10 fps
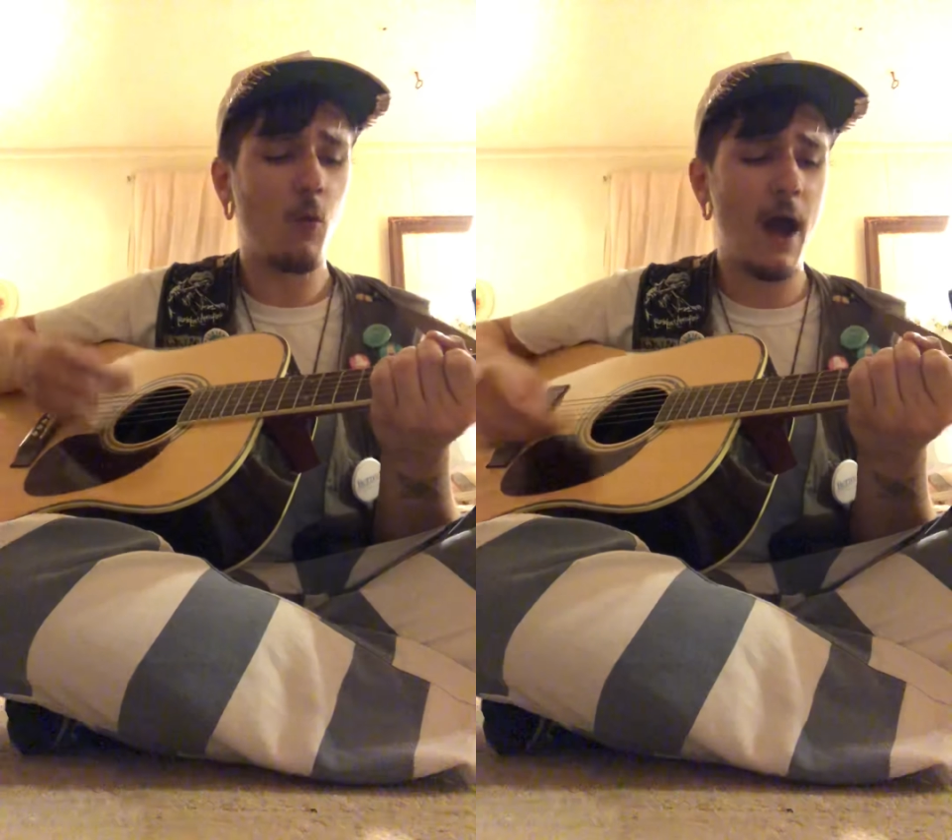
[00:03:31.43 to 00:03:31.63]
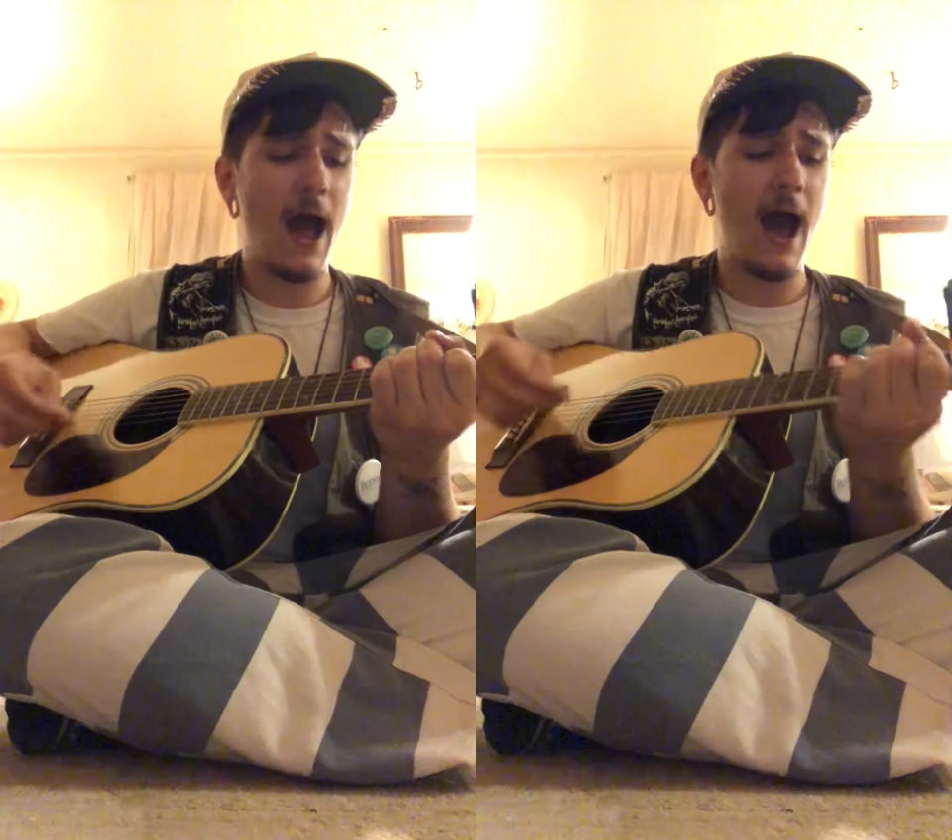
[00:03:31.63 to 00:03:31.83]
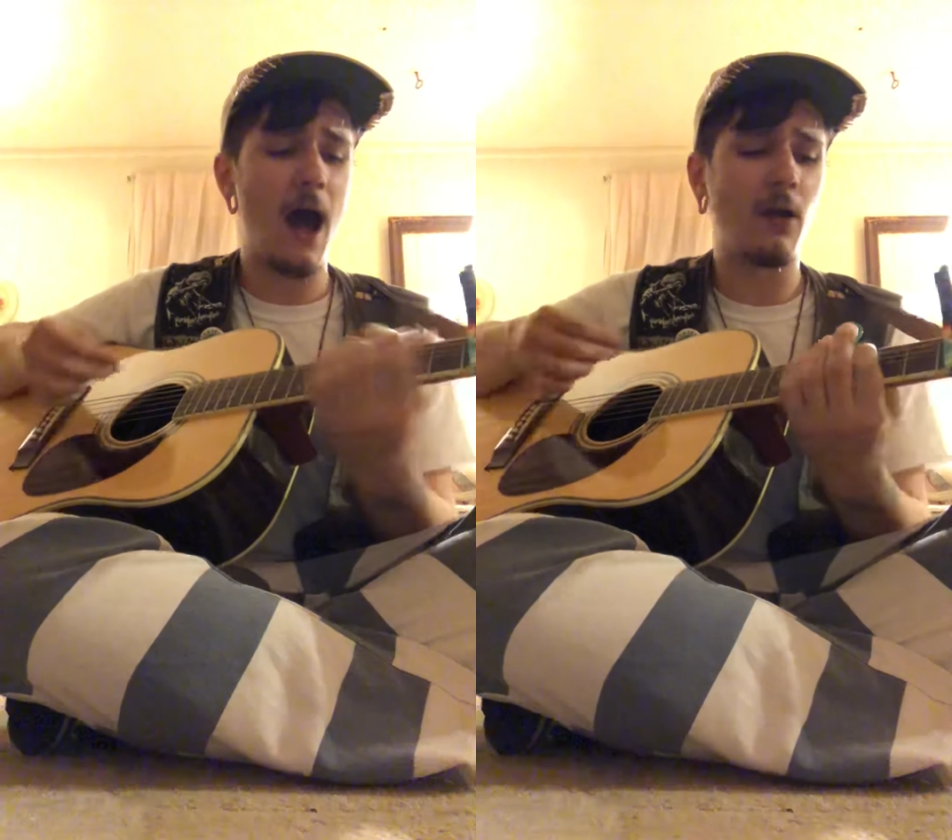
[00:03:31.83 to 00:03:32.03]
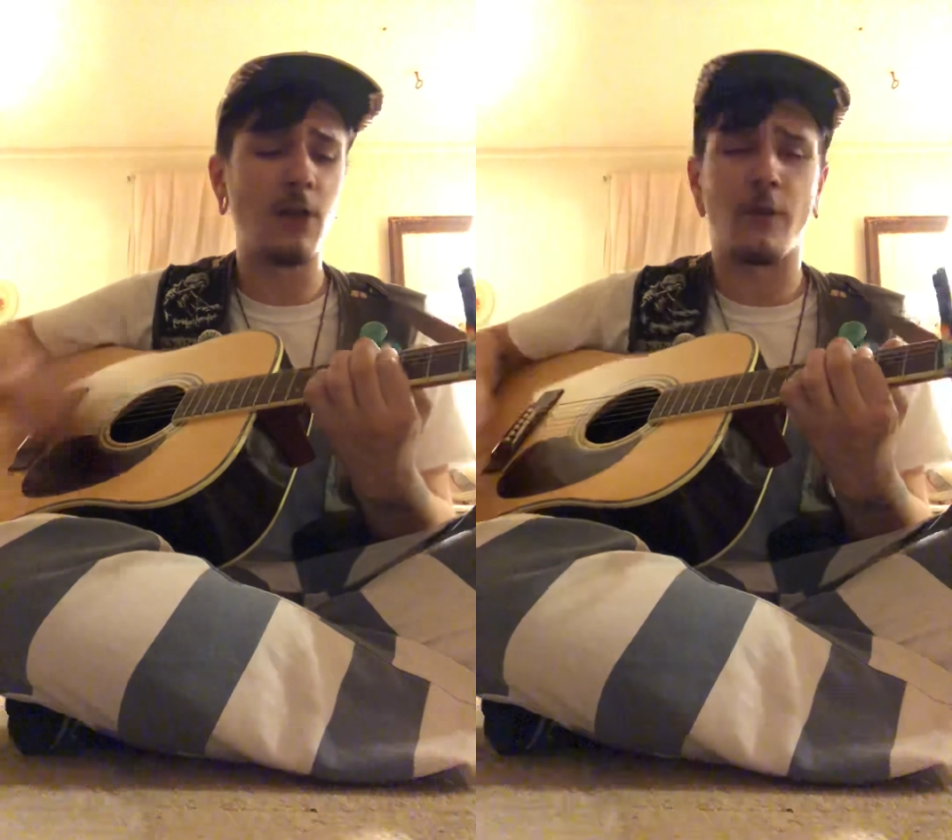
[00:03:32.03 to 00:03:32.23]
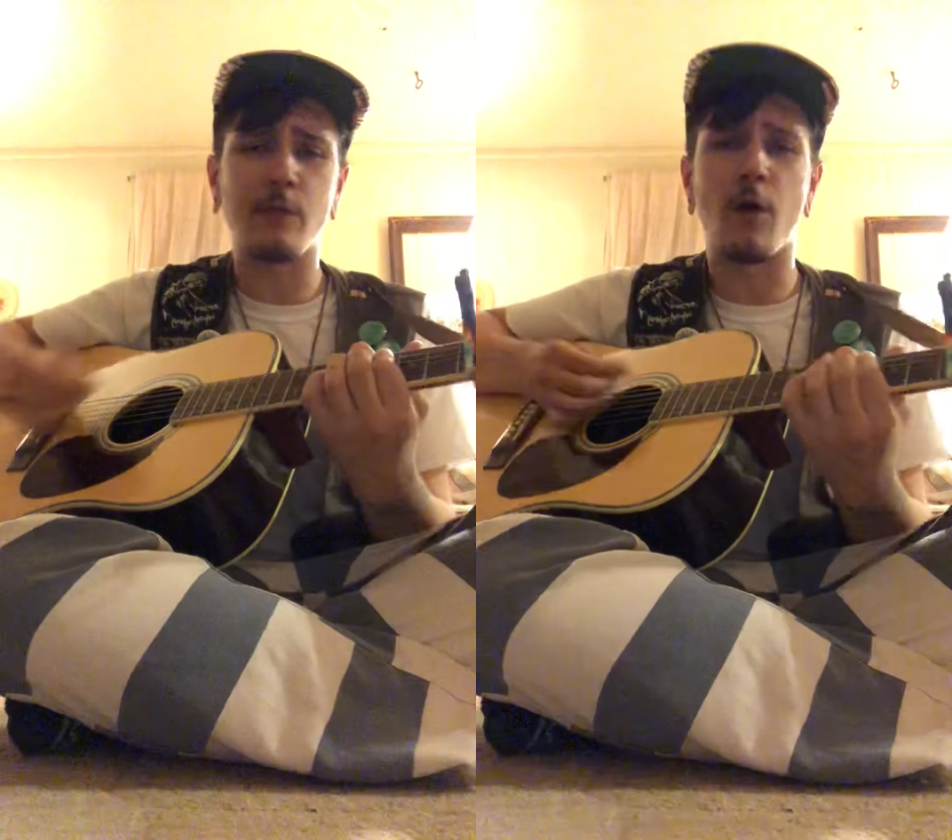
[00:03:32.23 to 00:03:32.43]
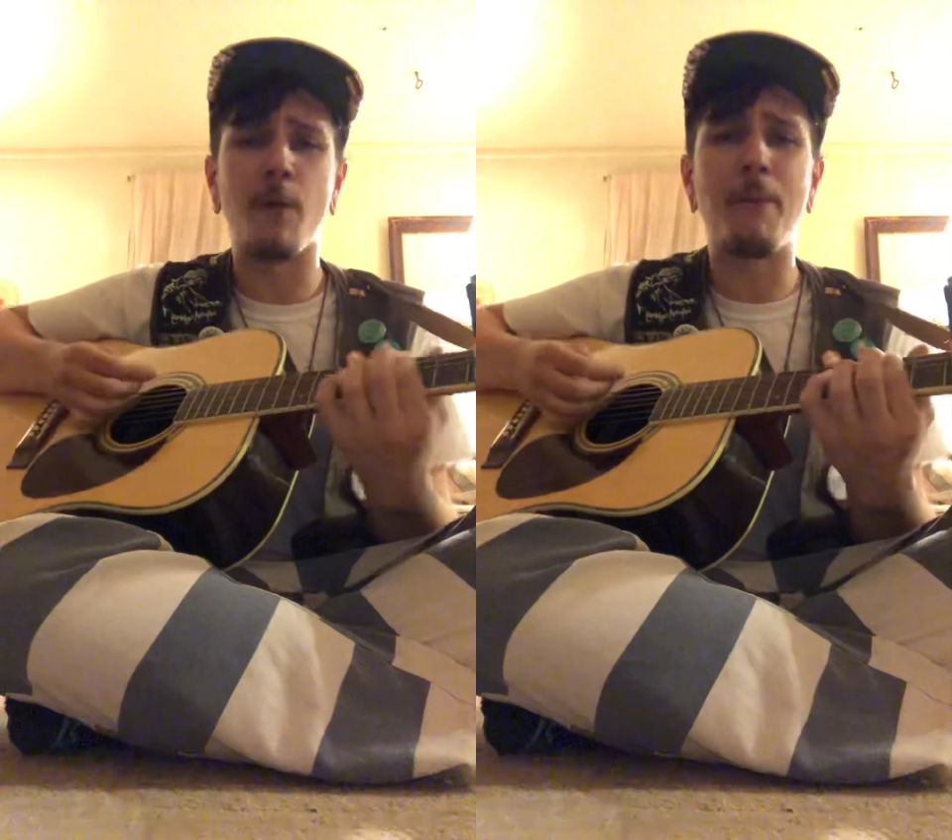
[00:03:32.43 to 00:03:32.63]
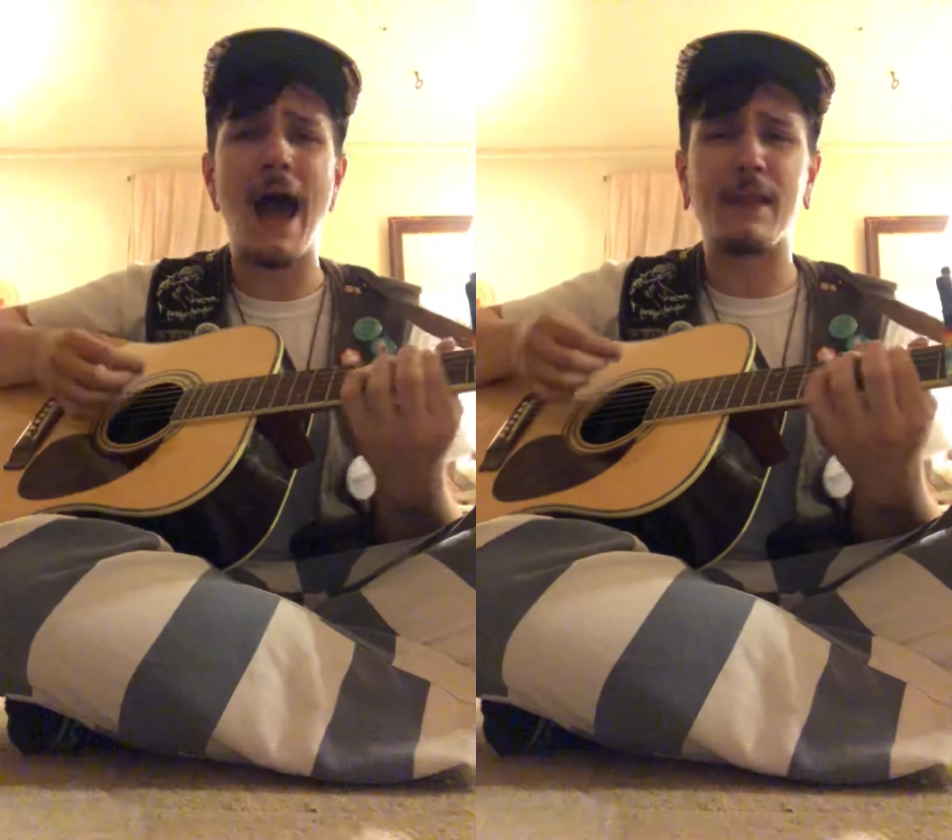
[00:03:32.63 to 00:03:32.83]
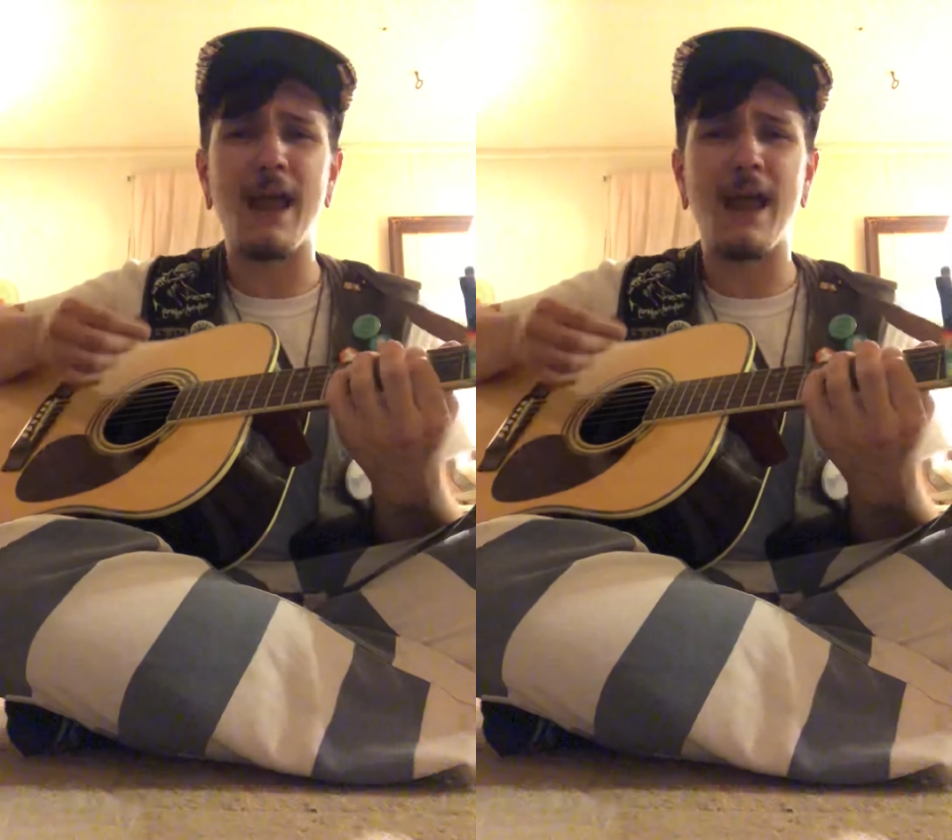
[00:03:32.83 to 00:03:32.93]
Wow, lovers run past